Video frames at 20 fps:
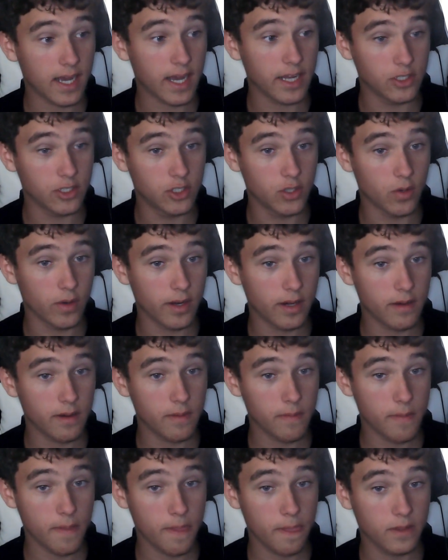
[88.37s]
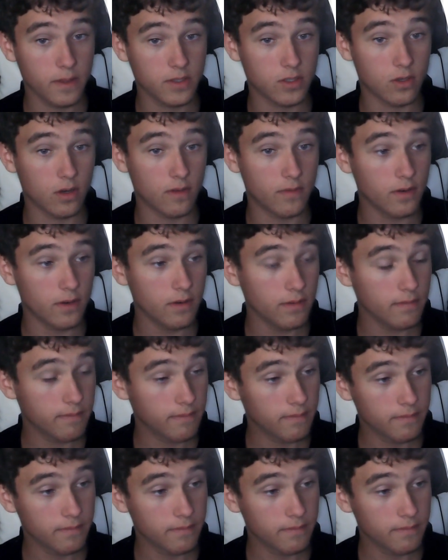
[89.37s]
I'd join the server,